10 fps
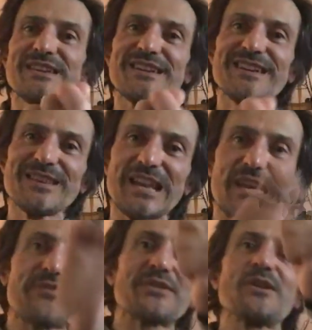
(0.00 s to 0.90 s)
in the
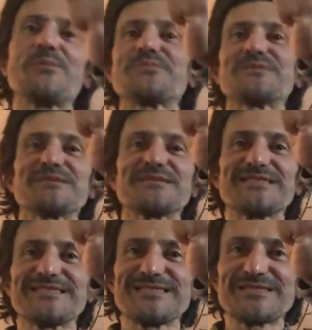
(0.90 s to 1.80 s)
left, up,
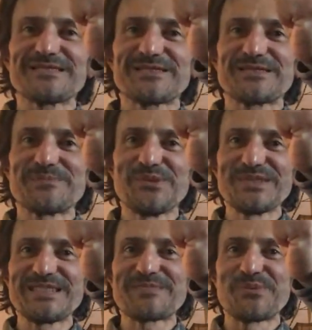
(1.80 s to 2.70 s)
the
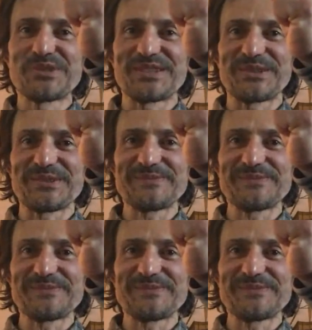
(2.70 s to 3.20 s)
boost is pushing you.